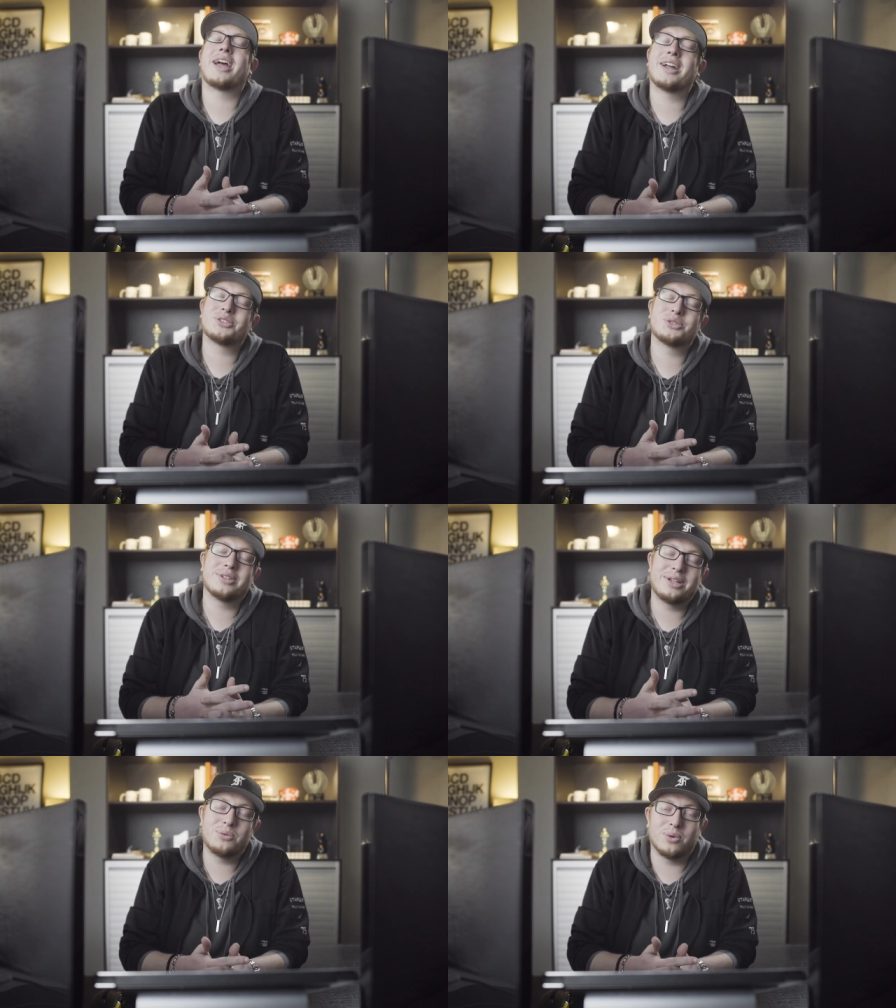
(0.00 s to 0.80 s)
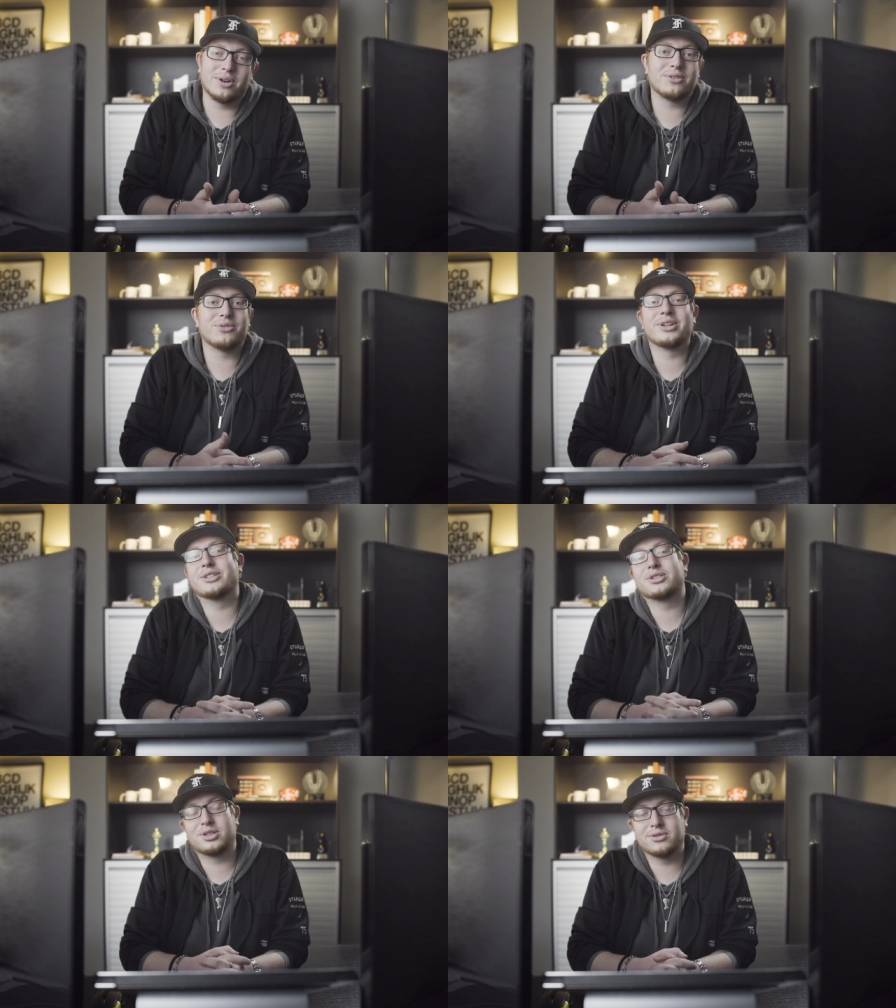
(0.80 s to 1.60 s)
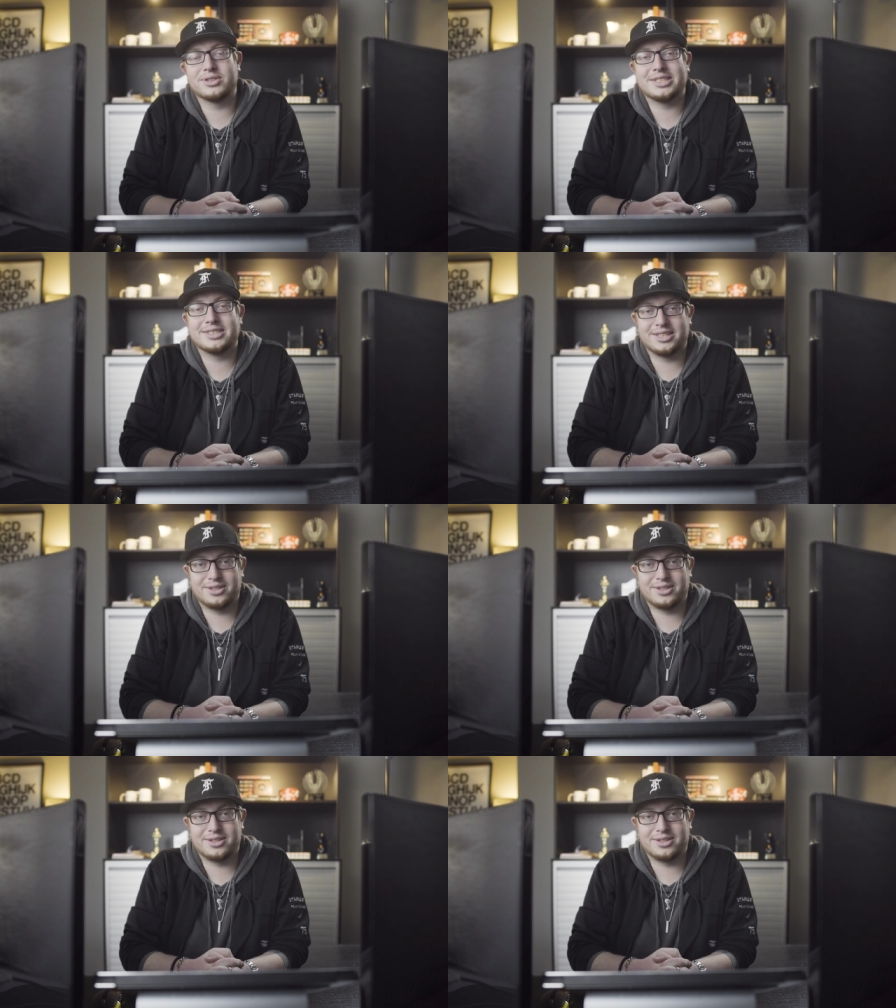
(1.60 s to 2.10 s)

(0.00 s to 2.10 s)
actually work for your services and